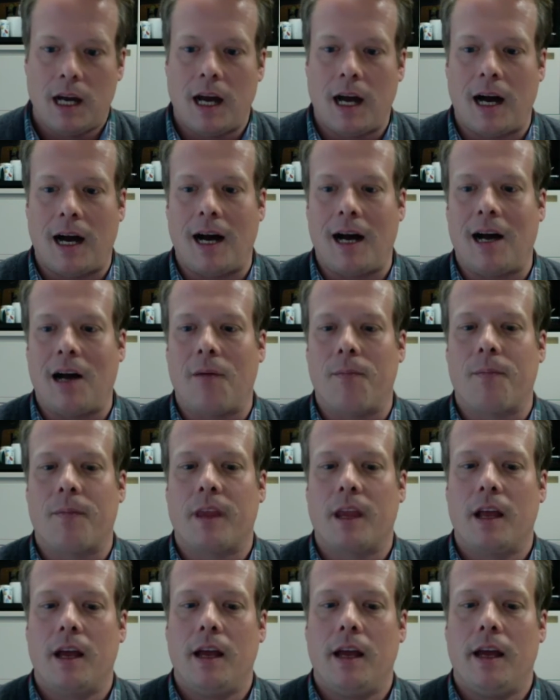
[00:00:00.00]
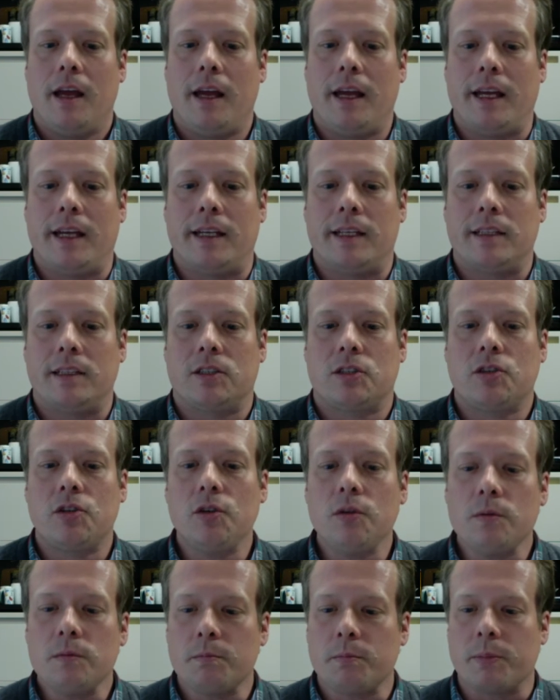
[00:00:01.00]
Um, and
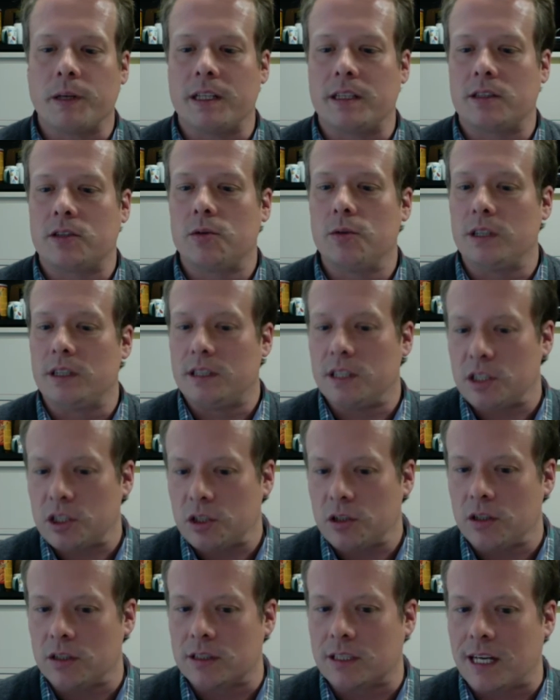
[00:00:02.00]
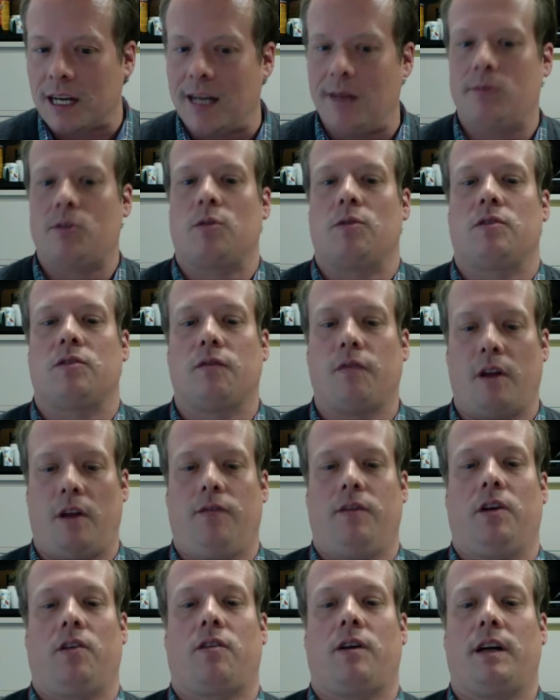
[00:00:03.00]
two, but two additional times it was
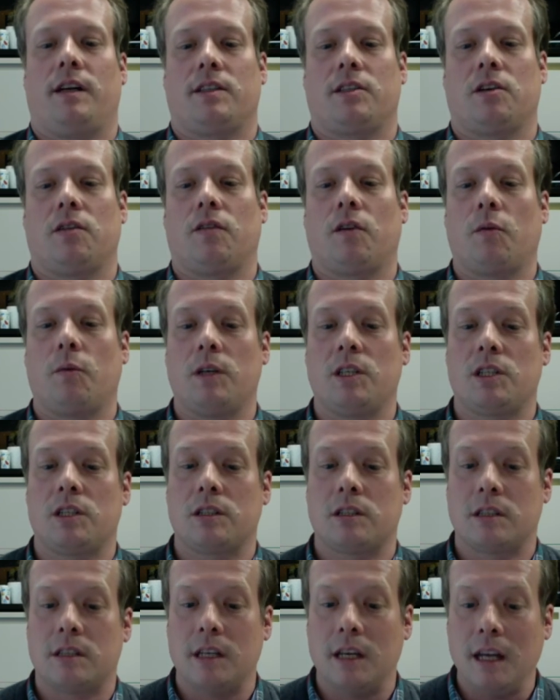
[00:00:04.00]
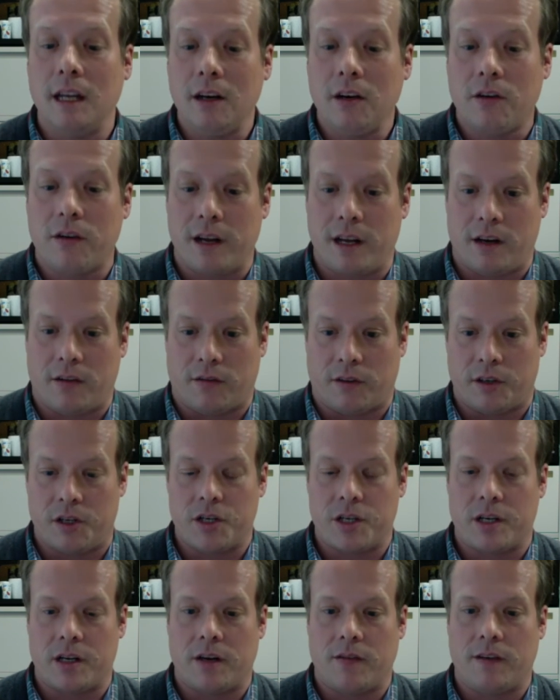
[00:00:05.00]
involved in crossover, which did create a
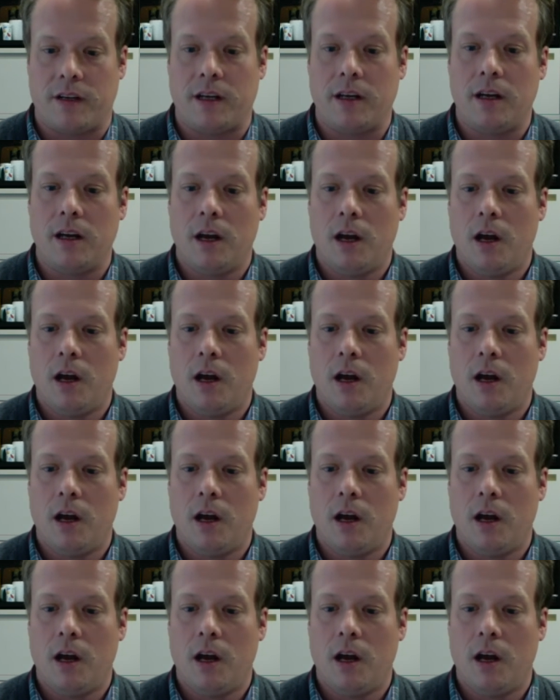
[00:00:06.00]
version of it.